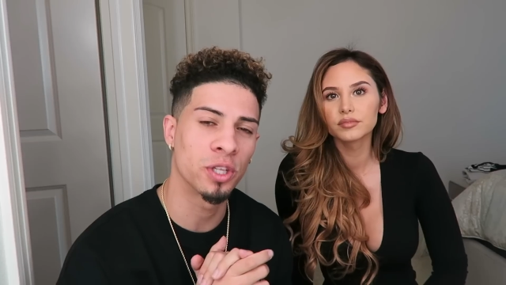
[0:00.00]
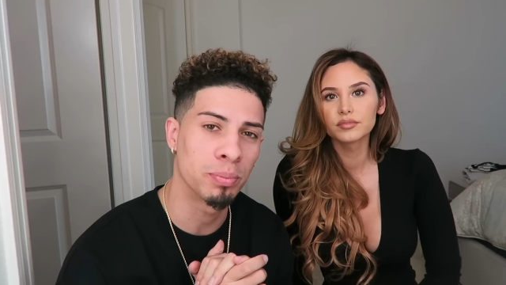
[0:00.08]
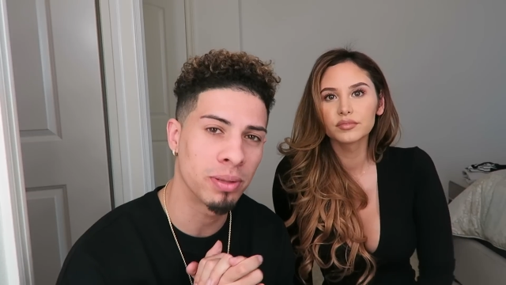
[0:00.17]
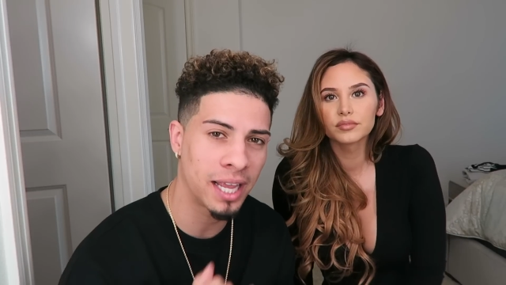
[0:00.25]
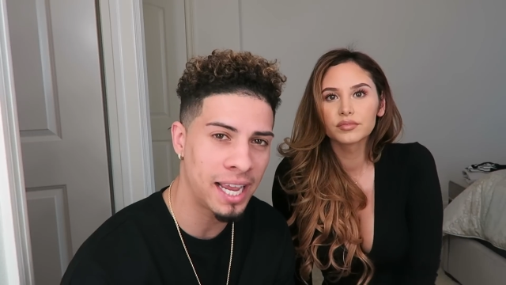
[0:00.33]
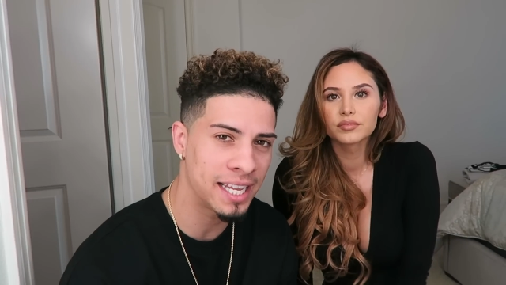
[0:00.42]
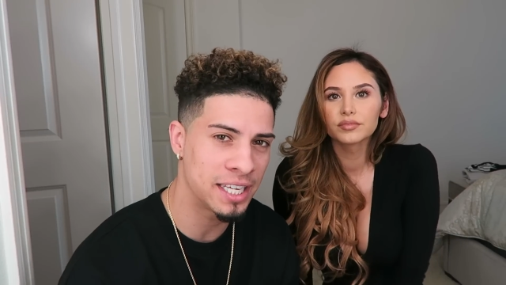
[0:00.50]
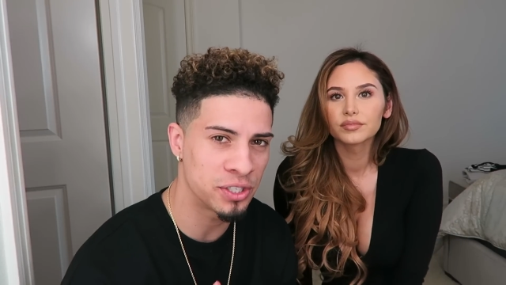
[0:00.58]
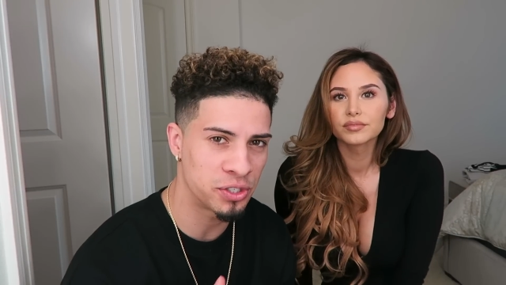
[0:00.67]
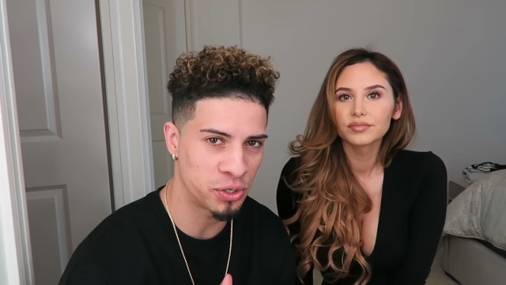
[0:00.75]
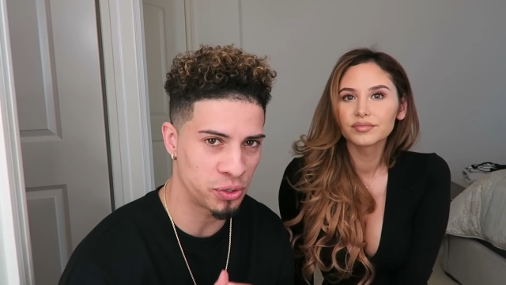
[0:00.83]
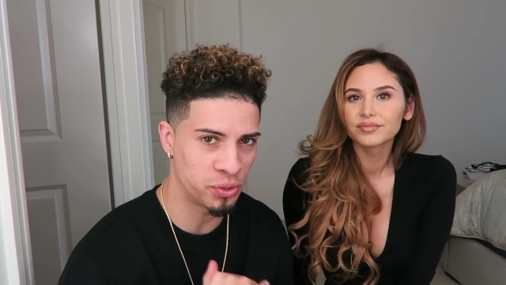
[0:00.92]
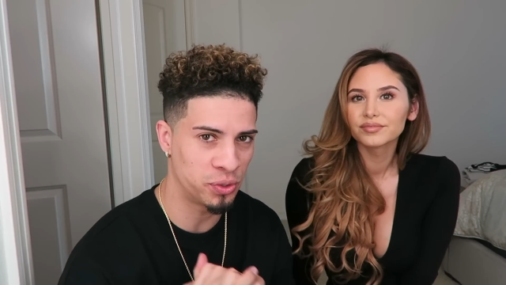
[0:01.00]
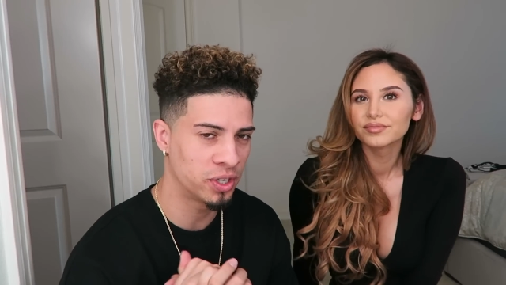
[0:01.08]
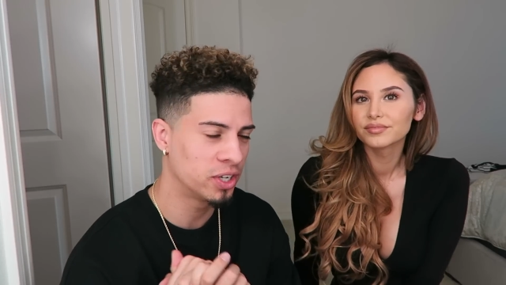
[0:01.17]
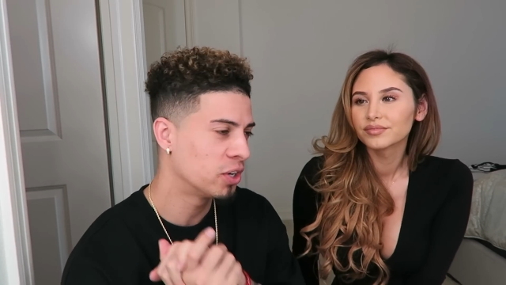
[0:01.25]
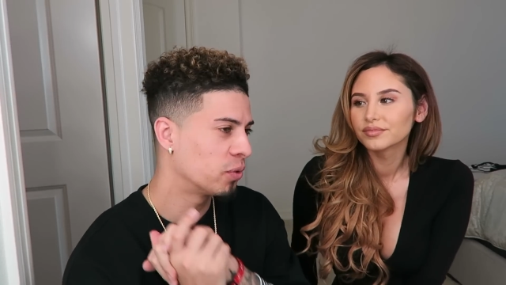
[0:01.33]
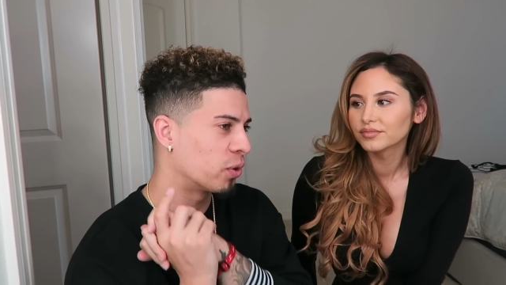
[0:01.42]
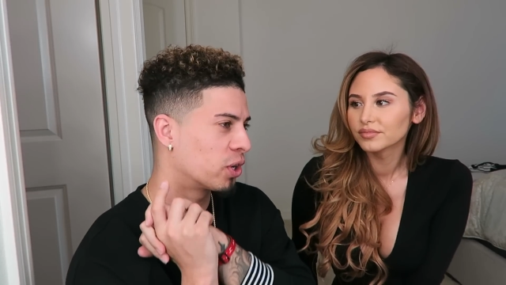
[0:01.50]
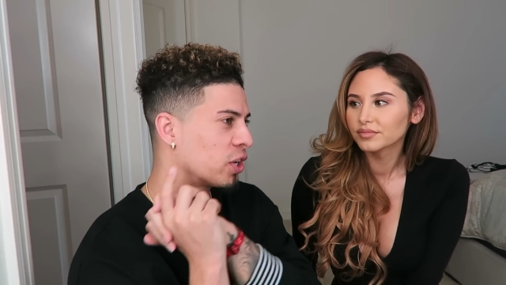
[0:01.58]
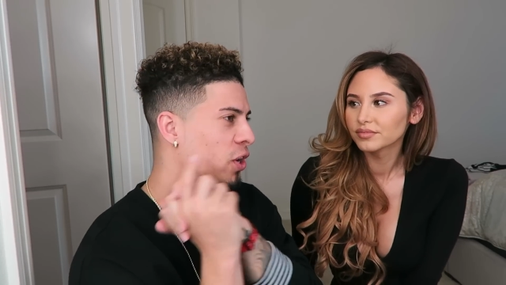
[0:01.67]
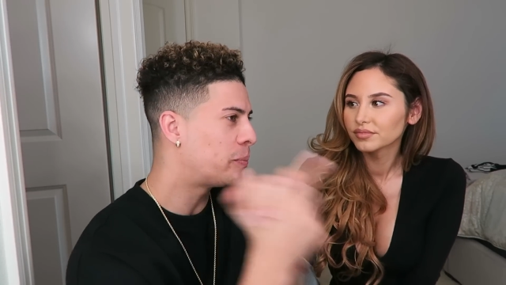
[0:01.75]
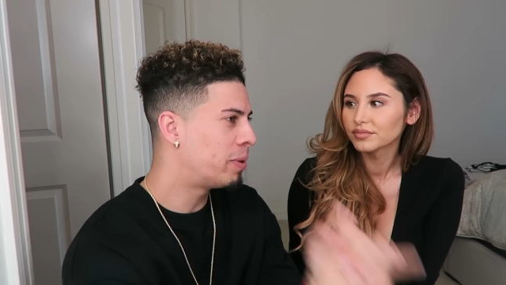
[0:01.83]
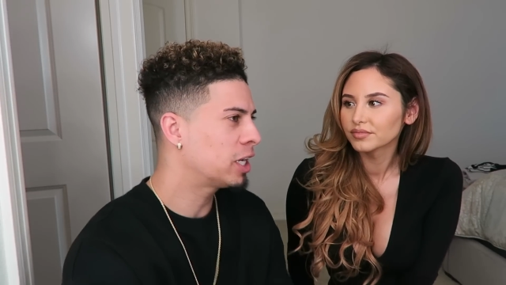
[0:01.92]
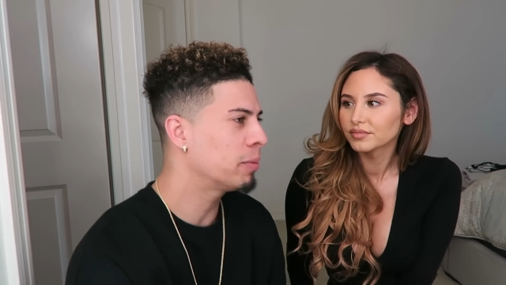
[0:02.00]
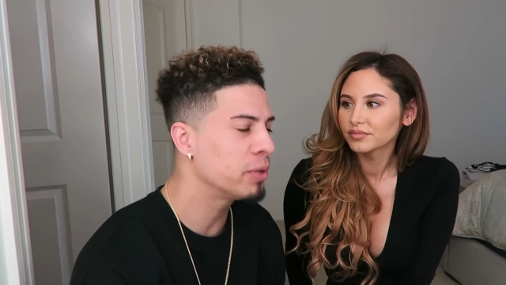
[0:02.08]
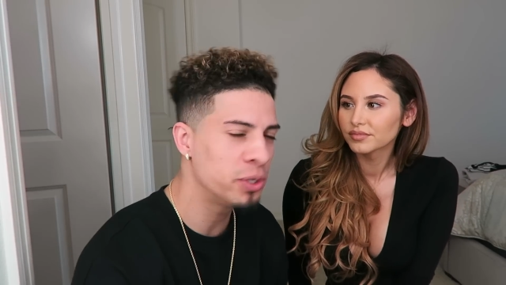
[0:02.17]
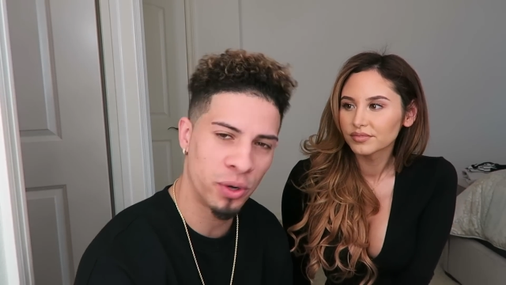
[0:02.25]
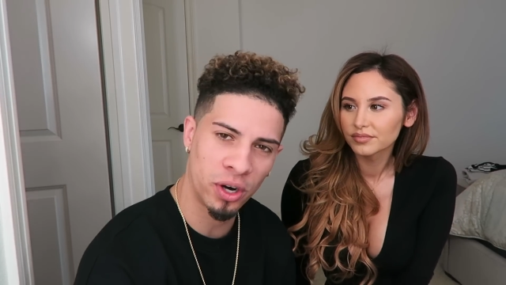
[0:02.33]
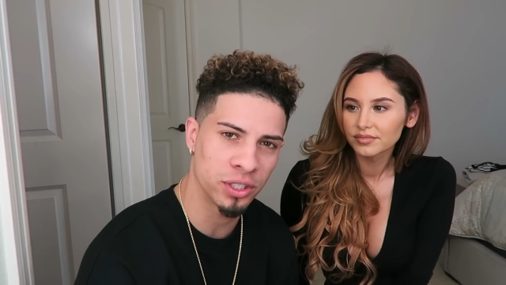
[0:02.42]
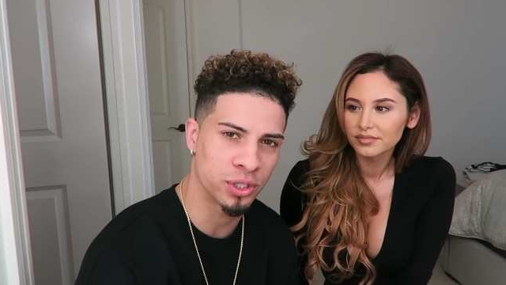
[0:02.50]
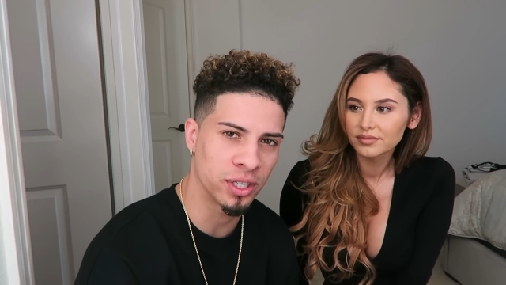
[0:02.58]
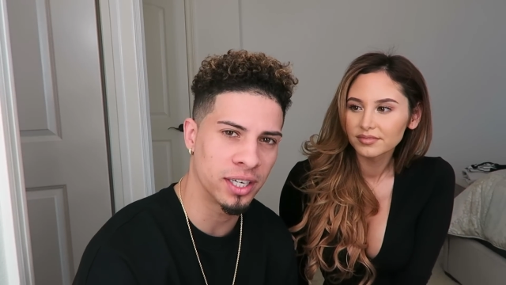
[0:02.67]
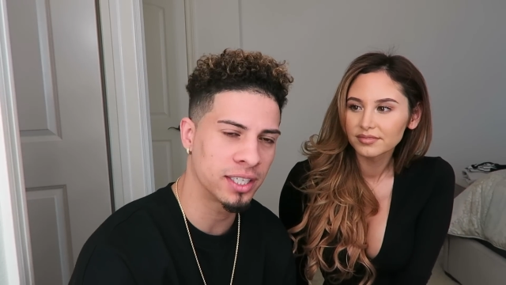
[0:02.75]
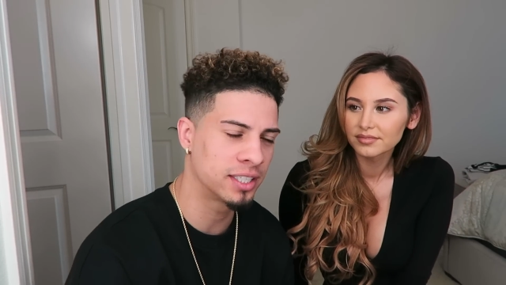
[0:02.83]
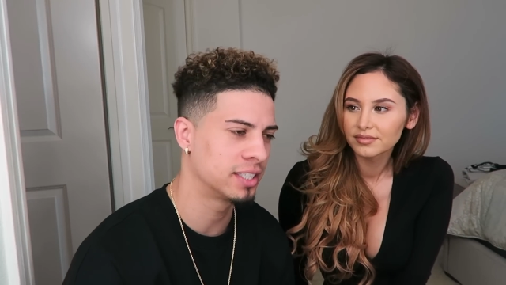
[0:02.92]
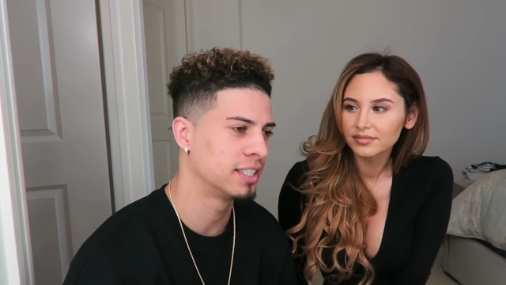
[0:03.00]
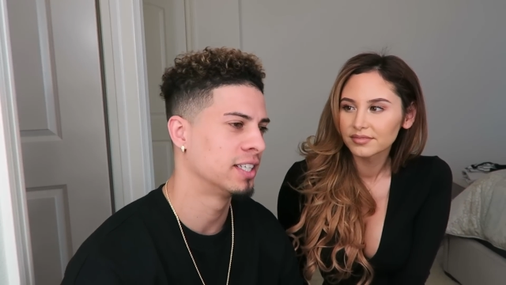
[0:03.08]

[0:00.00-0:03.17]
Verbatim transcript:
Speaker 1: So the plan is to we're gonna go pick up a U-Haul truck.